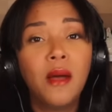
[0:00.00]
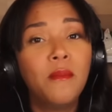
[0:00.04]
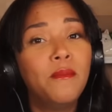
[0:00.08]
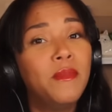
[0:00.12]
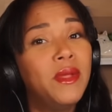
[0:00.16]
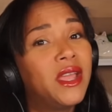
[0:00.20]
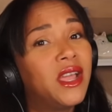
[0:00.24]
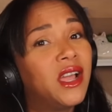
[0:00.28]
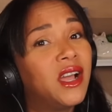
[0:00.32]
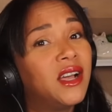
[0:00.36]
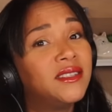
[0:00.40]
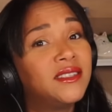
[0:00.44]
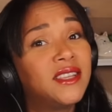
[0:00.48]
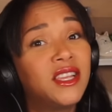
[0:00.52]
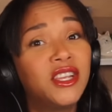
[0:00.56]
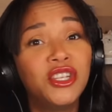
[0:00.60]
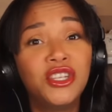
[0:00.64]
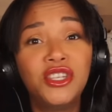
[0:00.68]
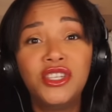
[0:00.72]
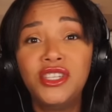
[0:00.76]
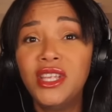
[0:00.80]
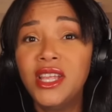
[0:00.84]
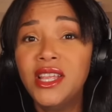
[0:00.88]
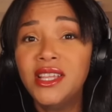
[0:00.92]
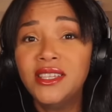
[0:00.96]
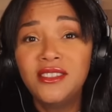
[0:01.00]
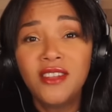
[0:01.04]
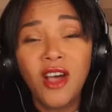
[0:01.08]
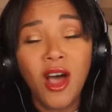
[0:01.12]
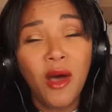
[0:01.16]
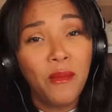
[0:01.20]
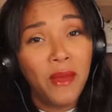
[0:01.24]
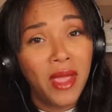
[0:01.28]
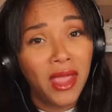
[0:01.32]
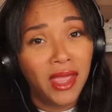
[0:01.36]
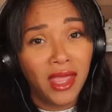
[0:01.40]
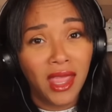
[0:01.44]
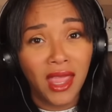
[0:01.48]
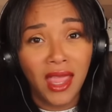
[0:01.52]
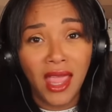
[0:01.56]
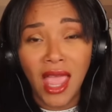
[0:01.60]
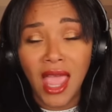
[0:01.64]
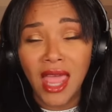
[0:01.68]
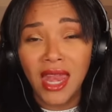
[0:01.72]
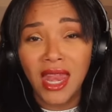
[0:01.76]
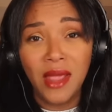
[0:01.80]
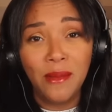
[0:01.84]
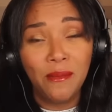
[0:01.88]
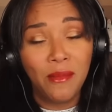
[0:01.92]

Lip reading: because she's not making any